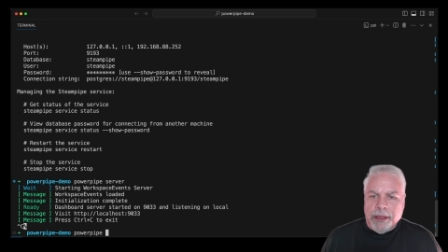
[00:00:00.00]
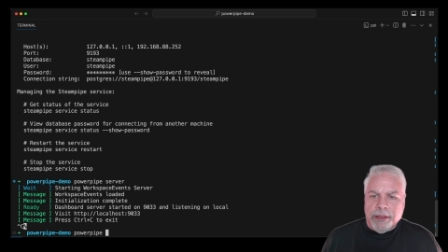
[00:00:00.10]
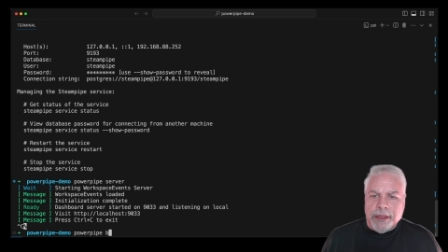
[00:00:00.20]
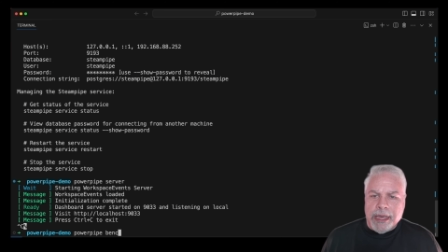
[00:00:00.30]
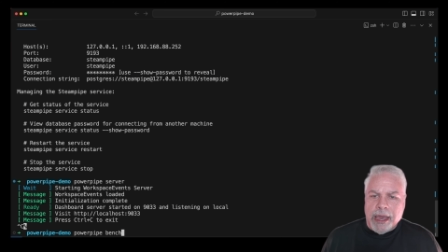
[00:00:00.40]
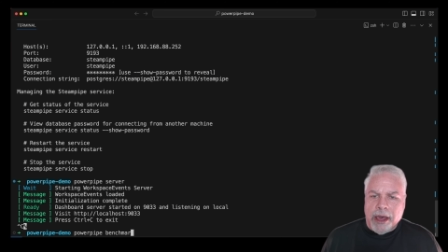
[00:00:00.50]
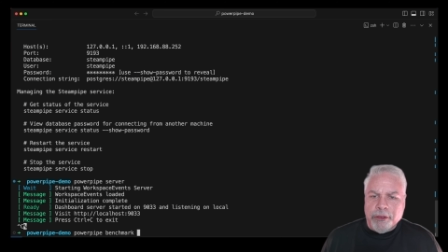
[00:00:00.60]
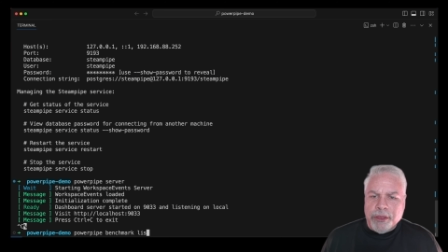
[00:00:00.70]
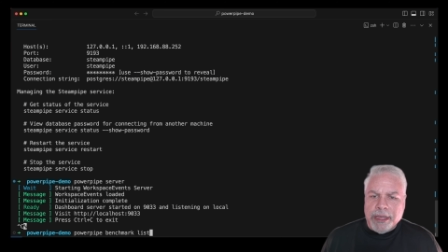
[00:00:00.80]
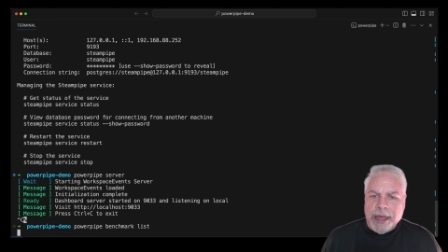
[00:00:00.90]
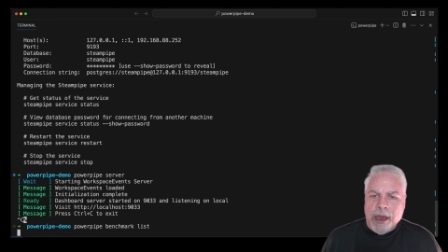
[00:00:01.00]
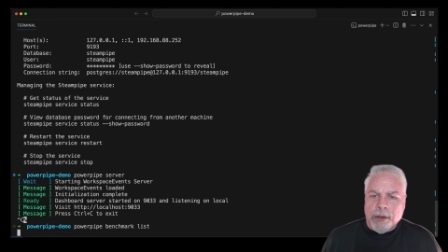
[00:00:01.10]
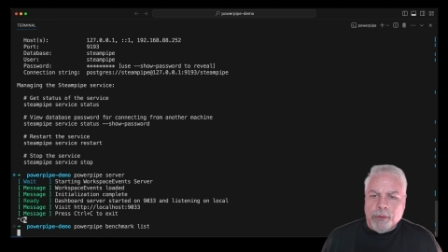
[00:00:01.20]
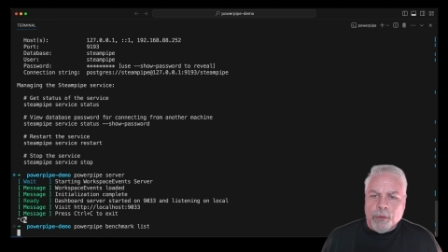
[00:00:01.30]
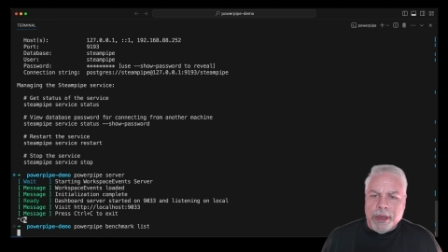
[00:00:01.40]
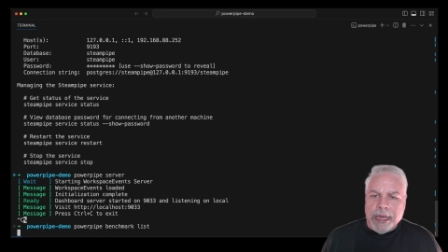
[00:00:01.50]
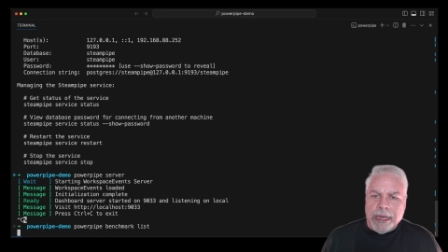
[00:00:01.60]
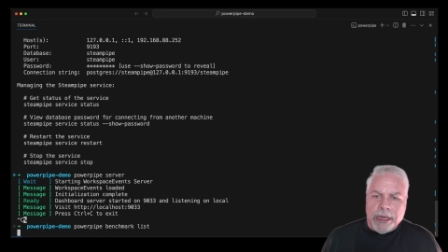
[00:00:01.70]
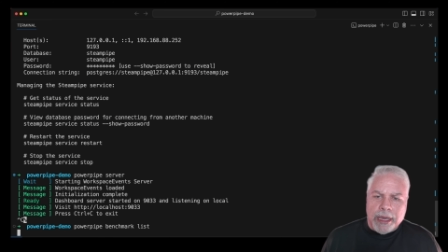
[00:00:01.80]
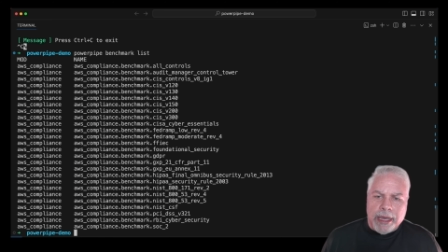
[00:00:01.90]
The other thing that
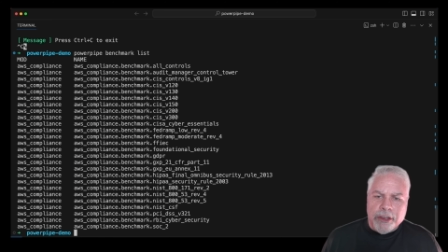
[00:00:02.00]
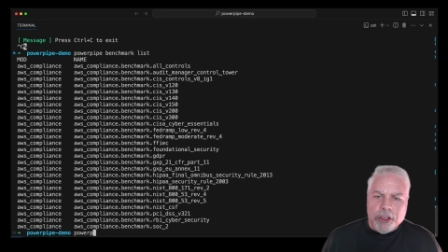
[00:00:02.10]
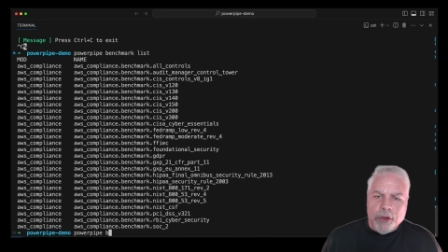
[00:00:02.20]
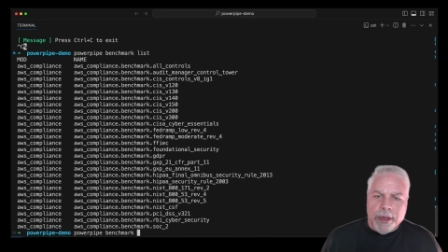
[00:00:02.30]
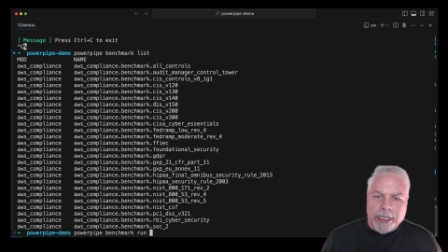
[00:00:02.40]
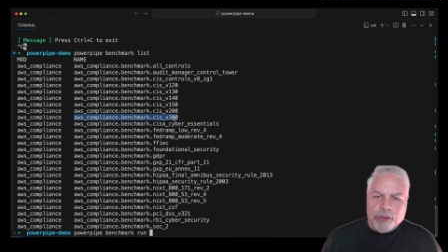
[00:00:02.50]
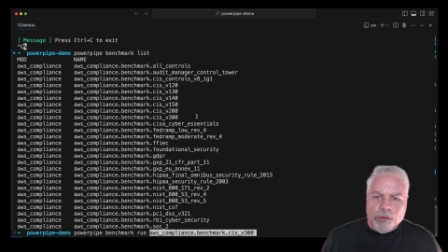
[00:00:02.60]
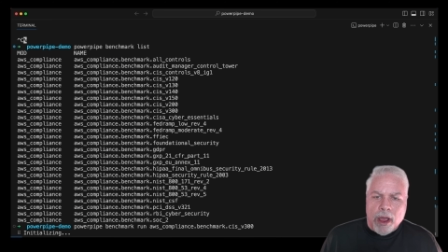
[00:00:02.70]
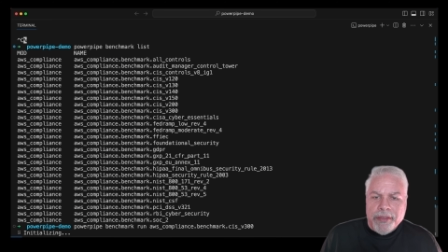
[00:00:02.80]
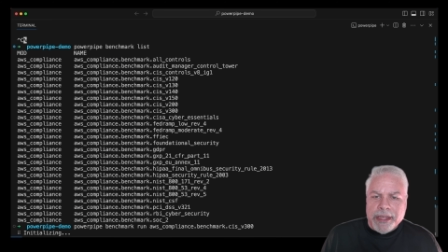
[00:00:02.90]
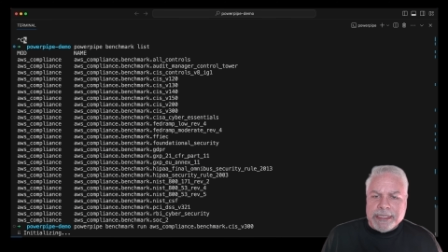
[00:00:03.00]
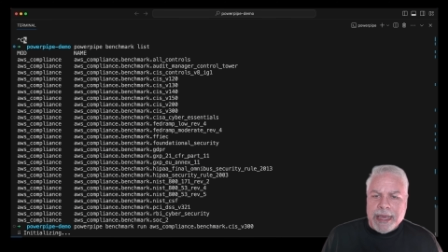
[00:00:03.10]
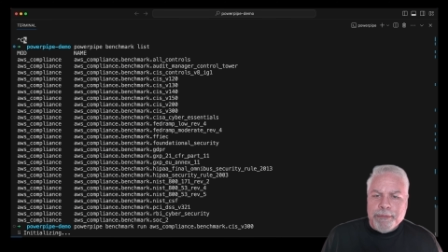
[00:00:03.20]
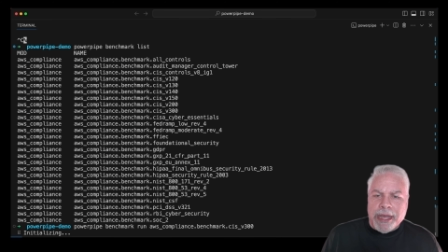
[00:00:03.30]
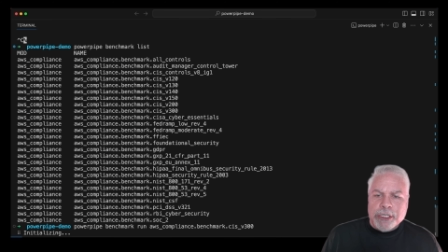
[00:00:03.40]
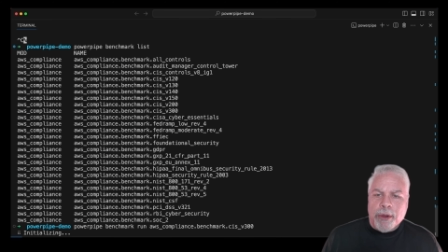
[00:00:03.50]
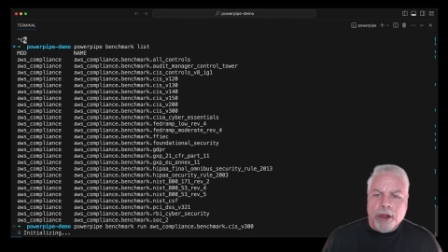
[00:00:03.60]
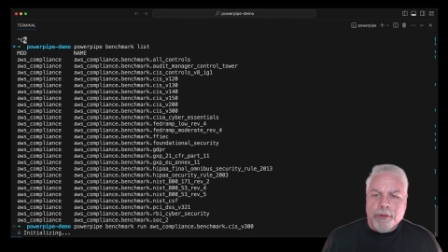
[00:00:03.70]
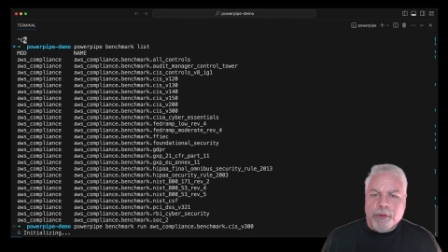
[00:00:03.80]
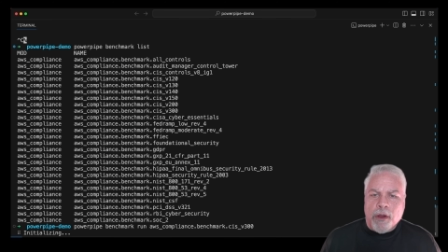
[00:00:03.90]
we can do is run the same
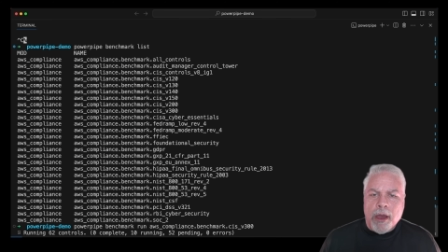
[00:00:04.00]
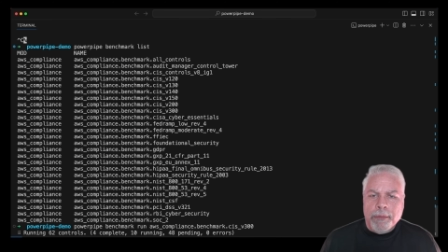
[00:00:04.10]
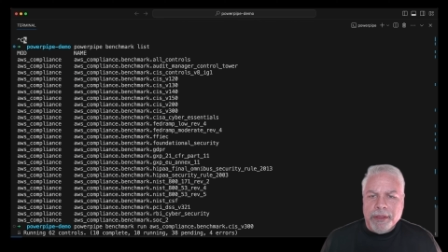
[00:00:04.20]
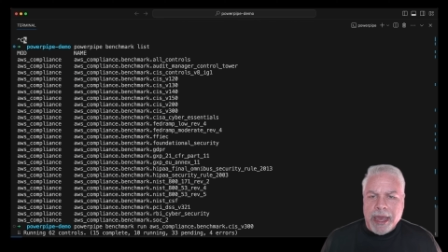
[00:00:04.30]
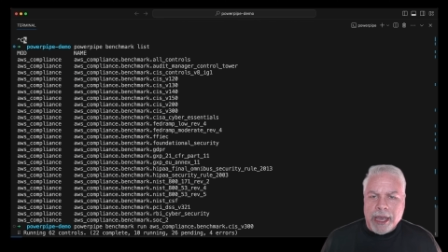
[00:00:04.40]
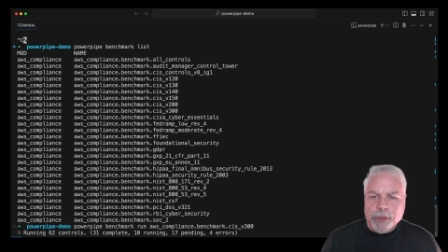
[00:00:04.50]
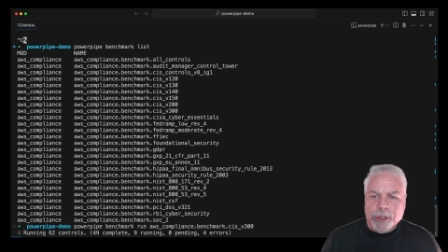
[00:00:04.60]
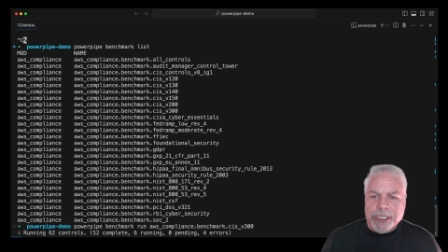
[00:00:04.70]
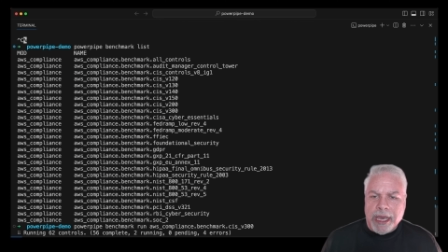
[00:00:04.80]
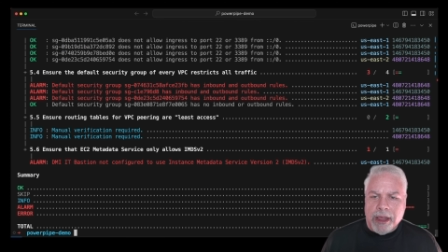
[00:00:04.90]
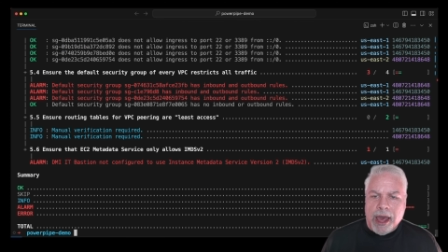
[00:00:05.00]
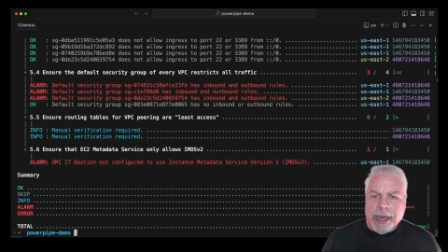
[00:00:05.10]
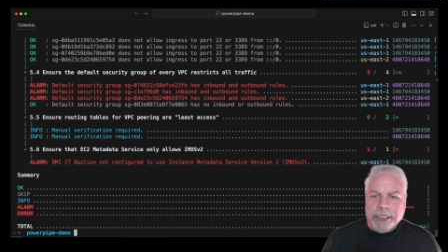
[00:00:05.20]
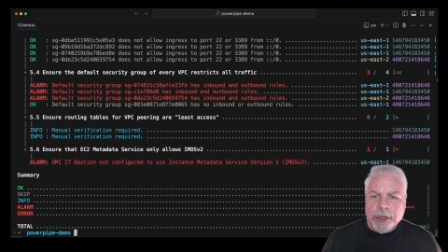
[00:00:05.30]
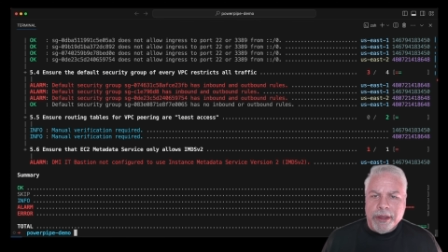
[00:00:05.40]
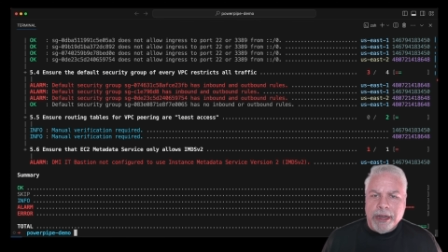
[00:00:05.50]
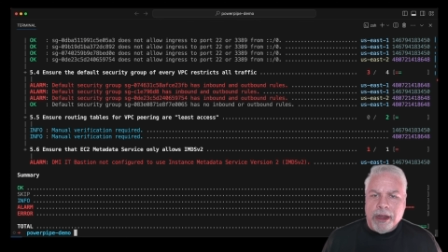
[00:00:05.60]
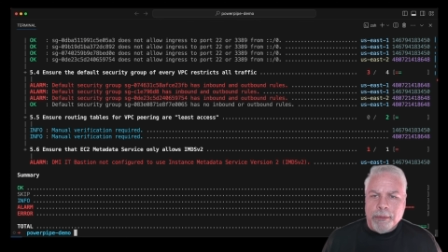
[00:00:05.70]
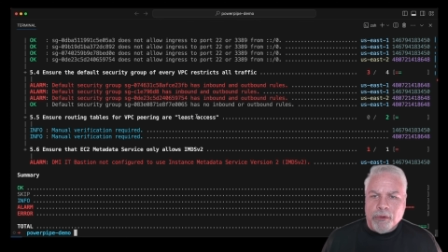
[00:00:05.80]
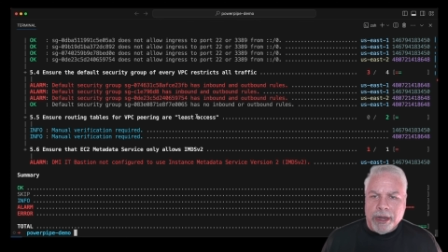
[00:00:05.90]
benchmark from the actual CLI. So here
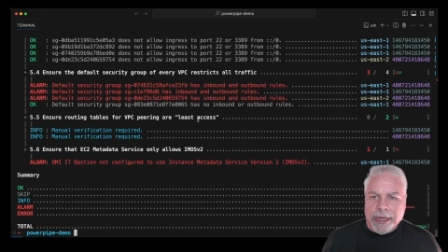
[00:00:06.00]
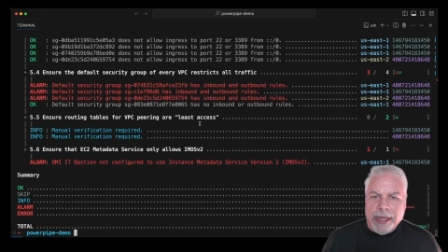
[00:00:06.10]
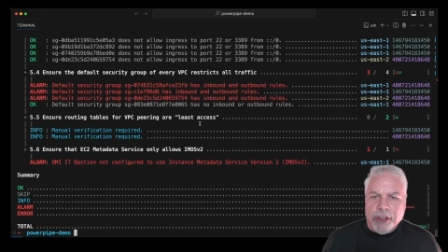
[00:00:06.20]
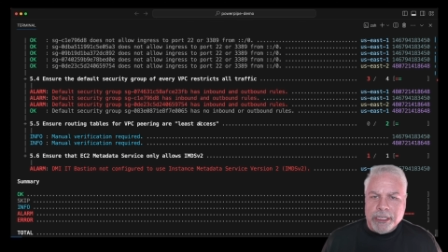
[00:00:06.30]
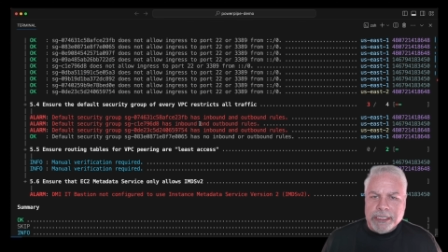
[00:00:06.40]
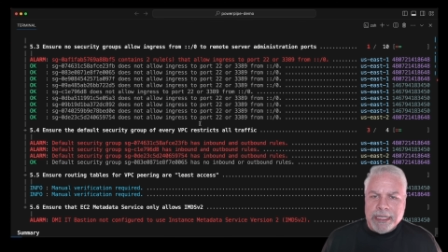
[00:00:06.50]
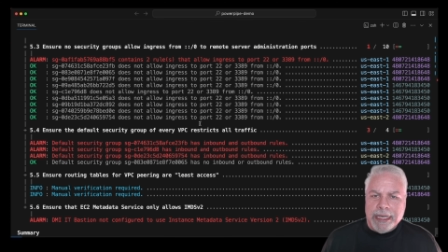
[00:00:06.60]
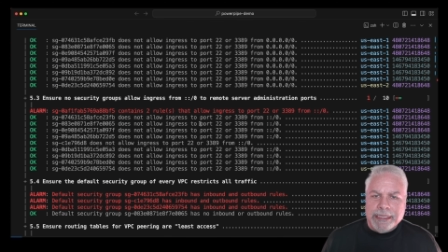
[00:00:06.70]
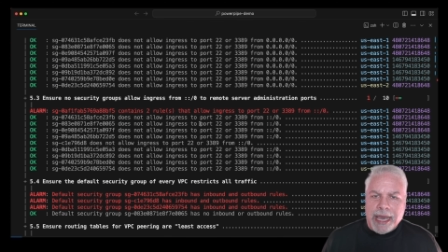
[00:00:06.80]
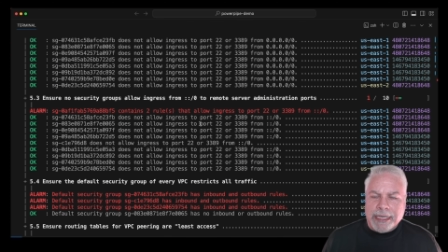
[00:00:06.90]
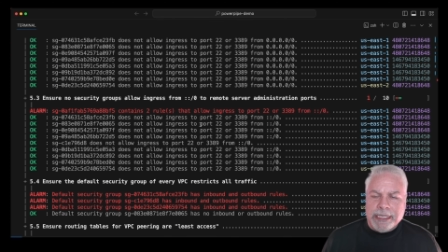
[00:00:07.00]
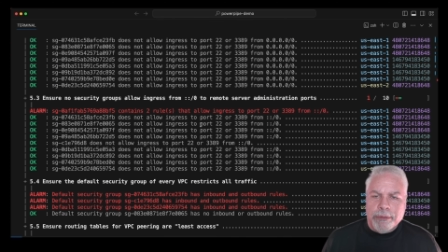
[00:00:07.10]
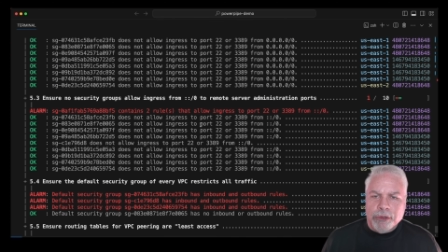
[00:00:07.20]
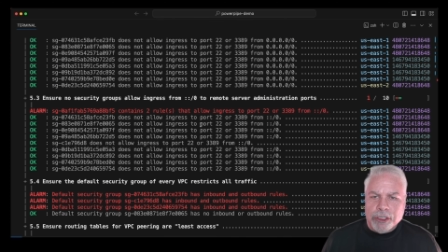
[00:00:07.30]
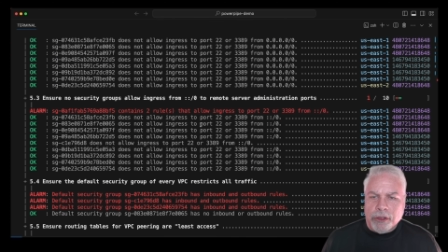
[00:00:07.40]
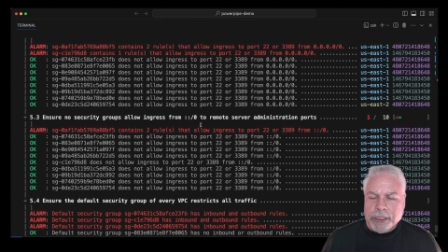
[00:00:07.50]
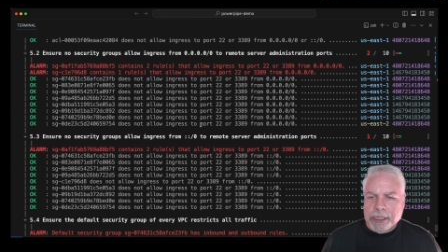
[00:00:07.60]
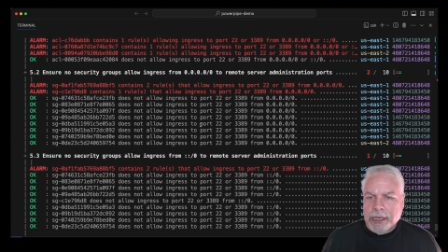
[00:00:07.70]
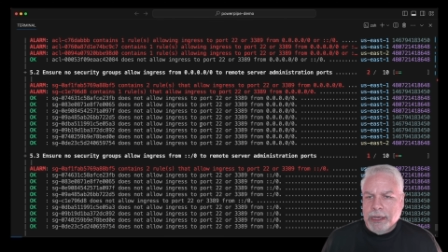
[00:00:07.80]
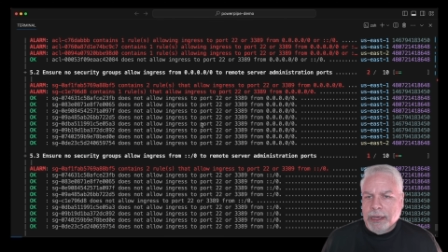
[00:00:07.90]
I'm running it and you can see the exact same results
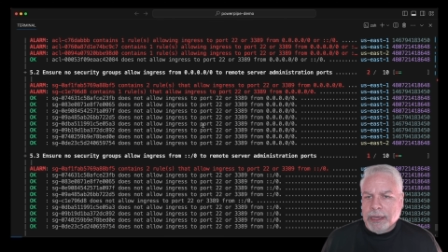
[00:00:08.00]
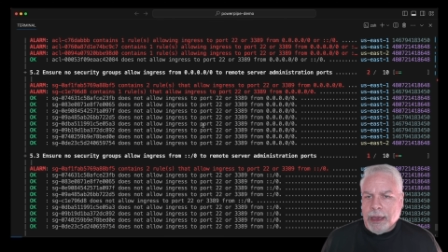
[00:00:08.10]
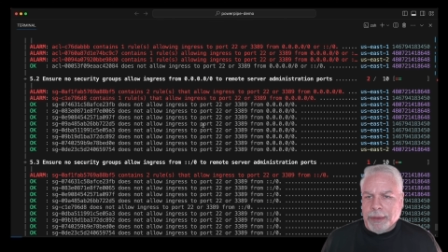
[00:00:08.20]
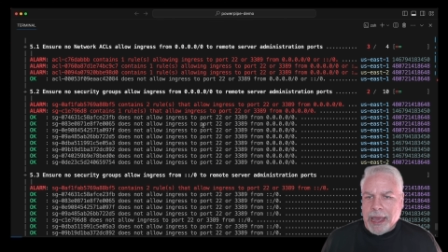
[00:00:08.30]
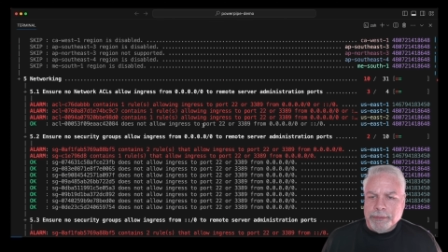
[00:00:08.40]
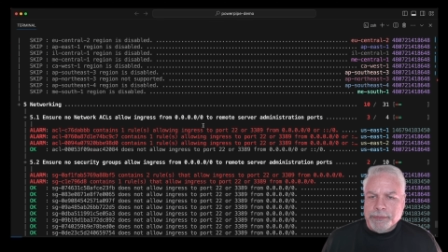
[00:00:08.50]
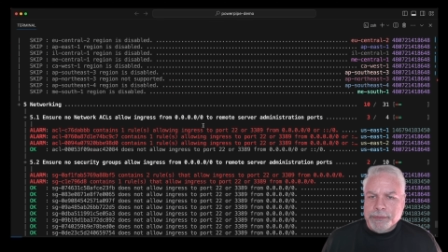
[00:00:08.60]
coming out.